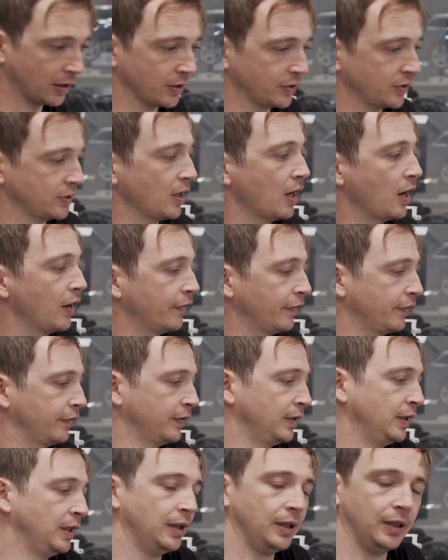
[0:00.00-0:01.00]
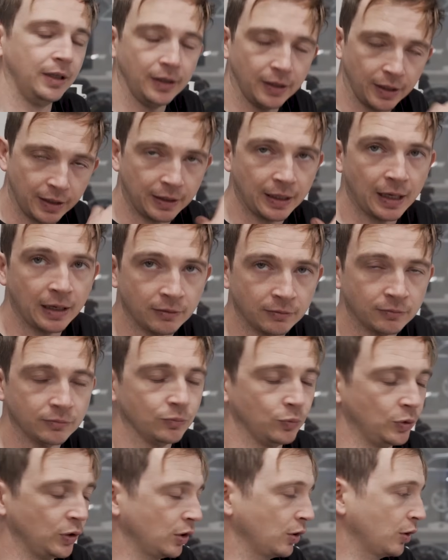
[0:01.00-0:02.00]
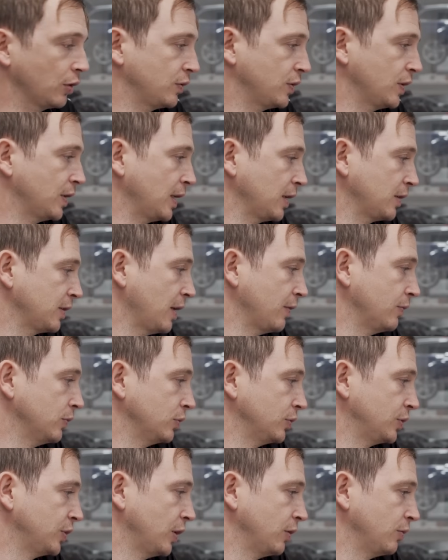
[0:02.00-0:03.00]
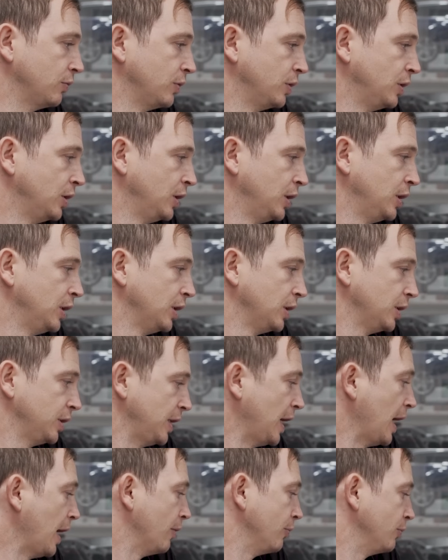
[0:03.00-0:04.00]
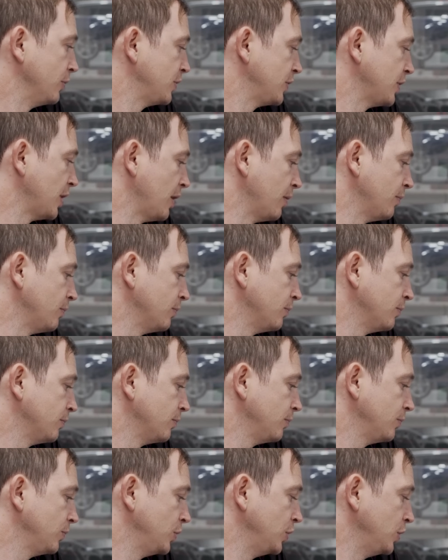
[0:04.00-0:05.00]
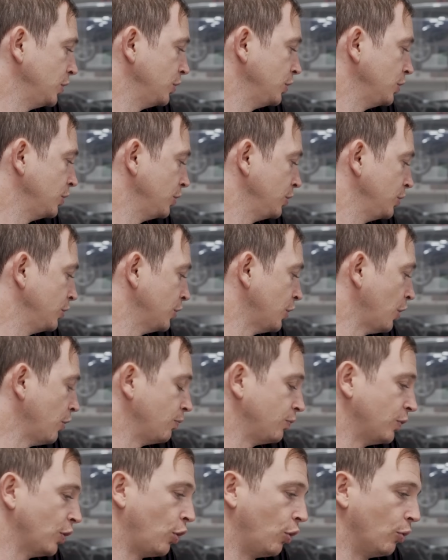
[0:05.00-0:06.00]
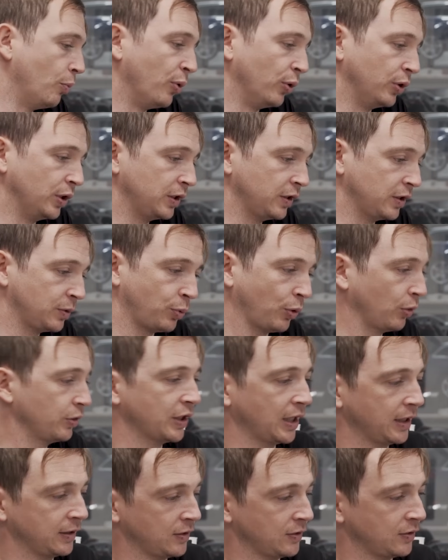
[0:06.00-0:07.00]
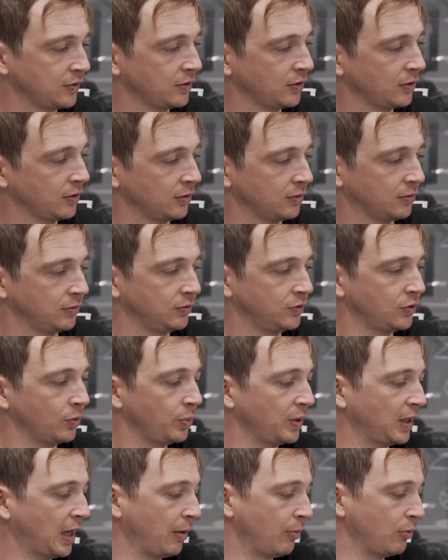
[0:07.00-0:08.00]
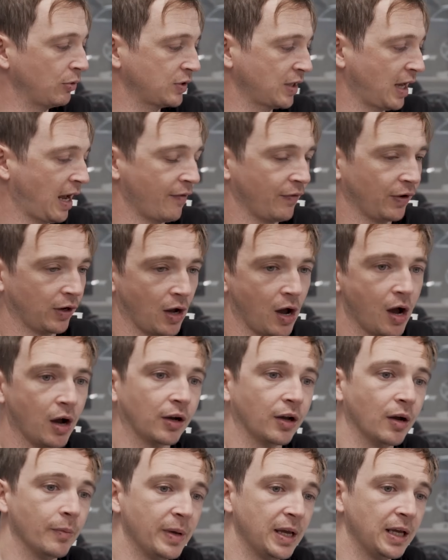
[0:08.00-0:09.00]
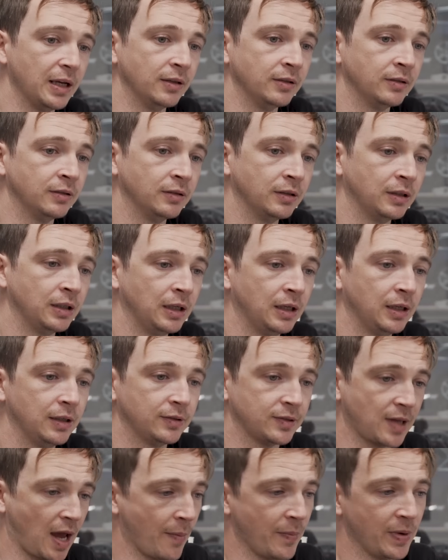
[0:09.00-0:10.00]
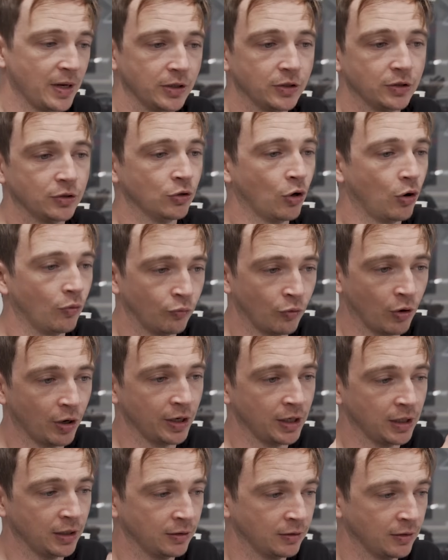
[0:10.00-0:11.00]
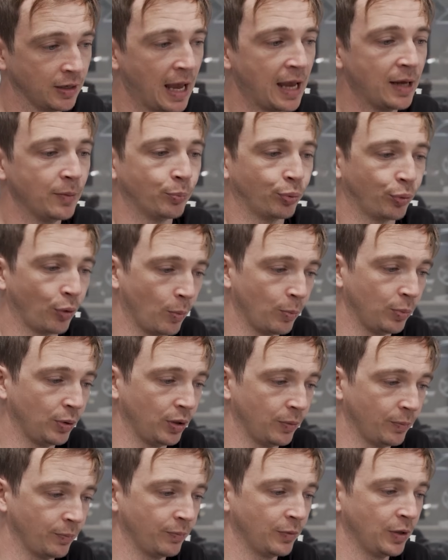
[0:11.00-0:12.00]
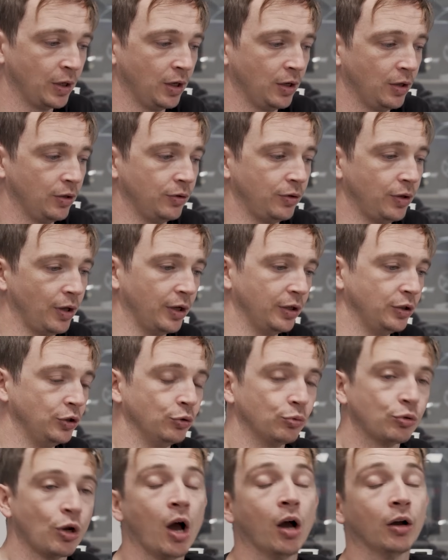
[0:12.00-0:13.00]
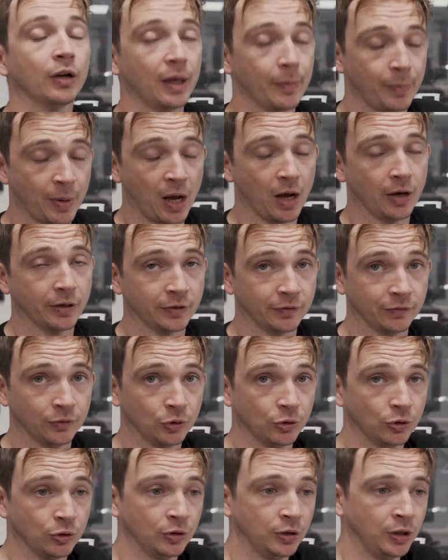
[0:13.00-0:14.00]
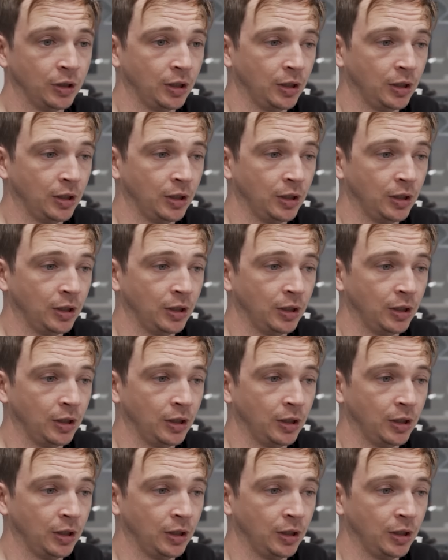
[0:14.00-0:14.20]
our stuff, and then we can go to the next level. So yeah, it was the whole point of this project is to be able to have a car come in damaged, not running, a problem that you can't get parts for.